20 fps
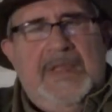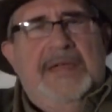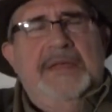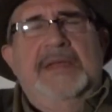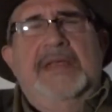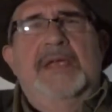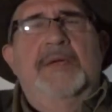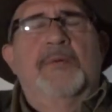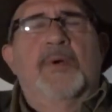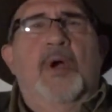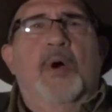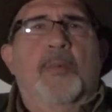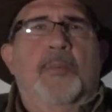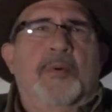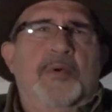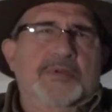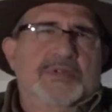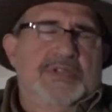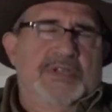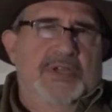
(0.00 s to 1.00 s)
Nero
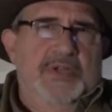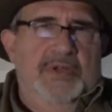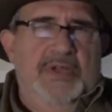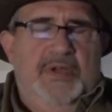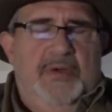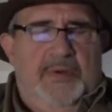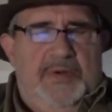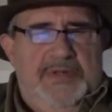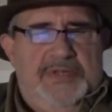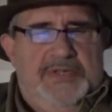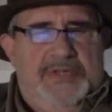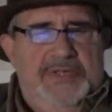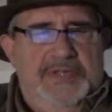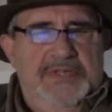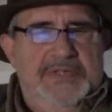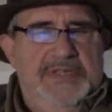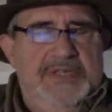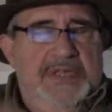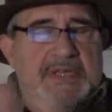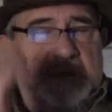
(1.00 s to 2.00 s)
persecuted
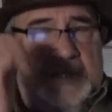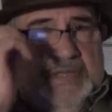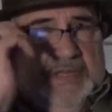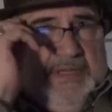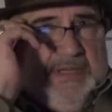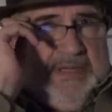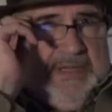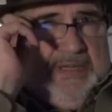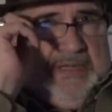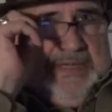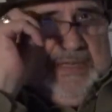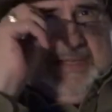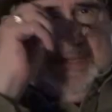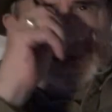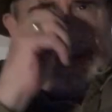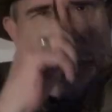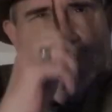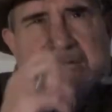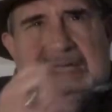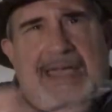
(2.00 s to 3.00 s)
Christians.
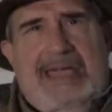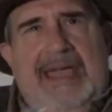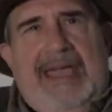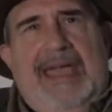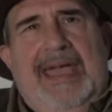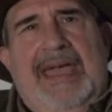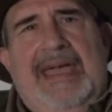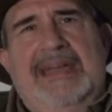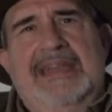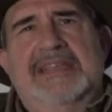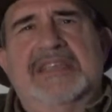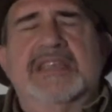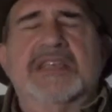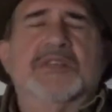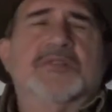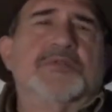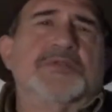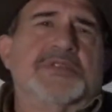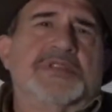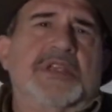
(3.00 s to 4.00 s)
And it's
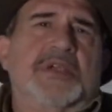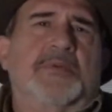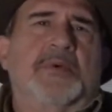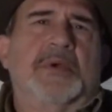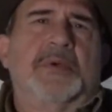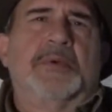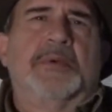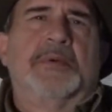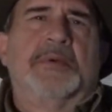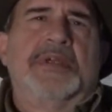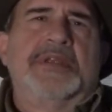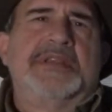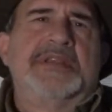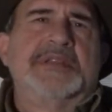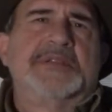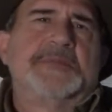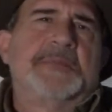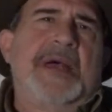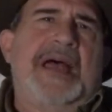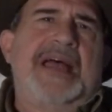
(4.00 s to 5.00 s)
interesting when we read
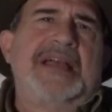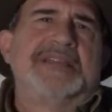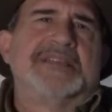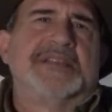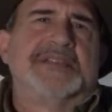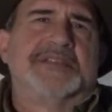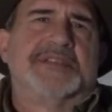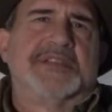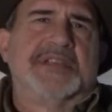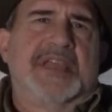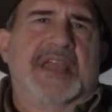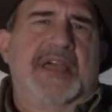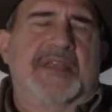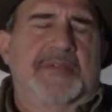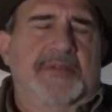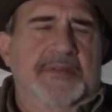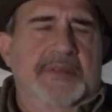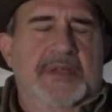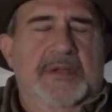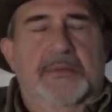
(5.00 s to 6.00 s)
this passage
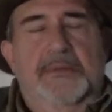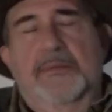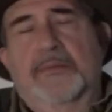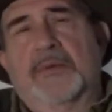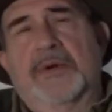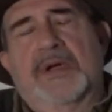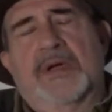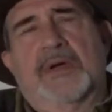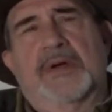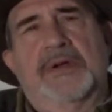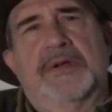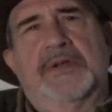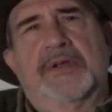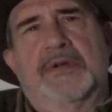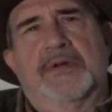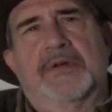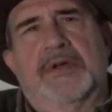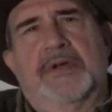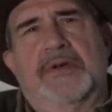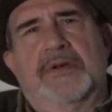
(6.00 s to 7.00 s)
together that we're going to
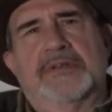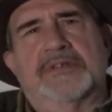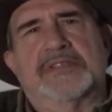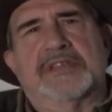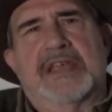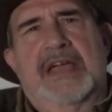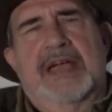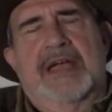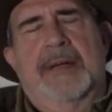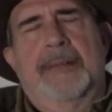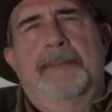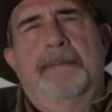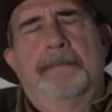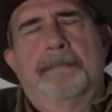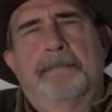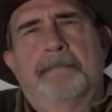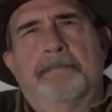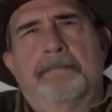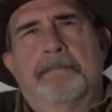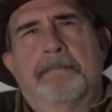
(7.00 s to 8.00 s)
do here in a second
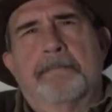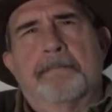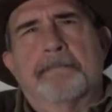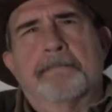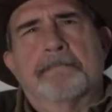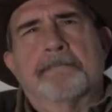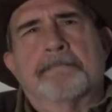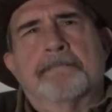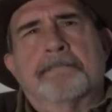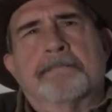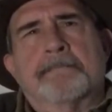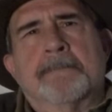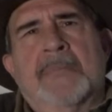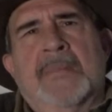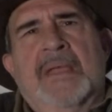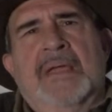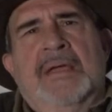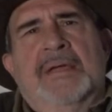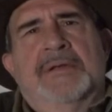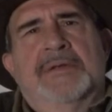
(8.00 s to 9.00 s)

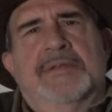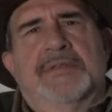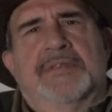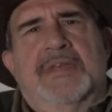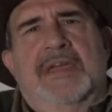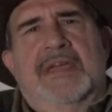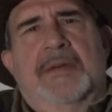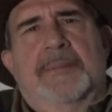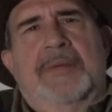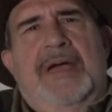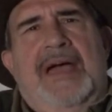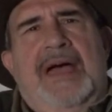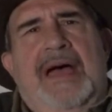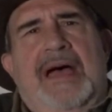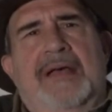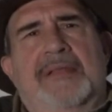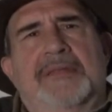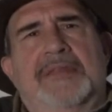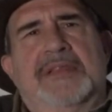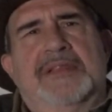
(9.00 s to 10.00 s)
to think
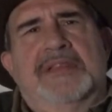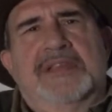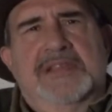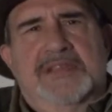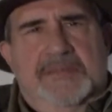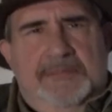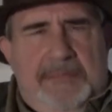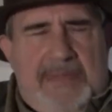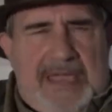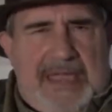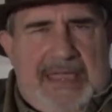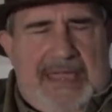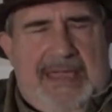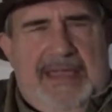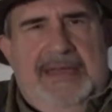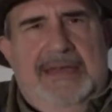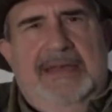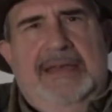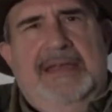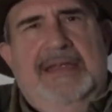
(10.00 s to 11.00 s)
about that this
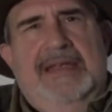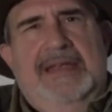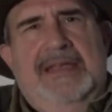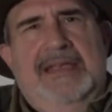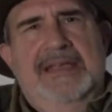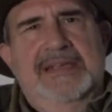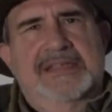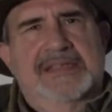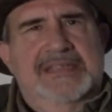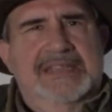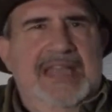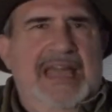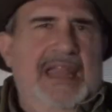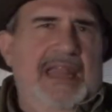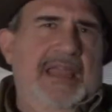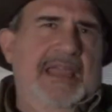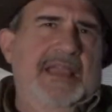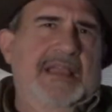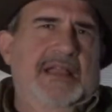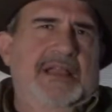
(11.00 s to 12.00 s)
man that he's
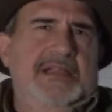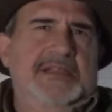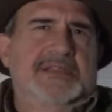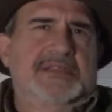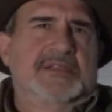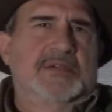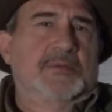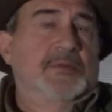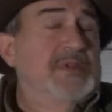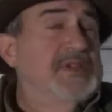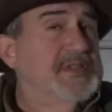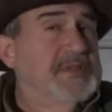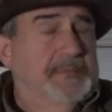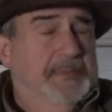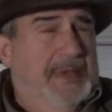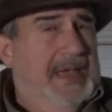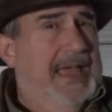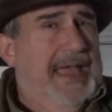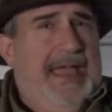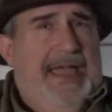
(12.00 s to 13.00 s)
telling us to
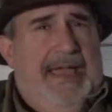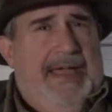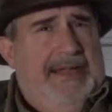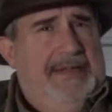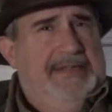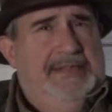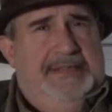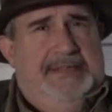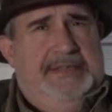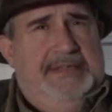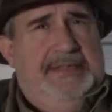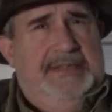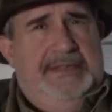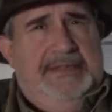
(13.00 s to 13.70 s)
respect,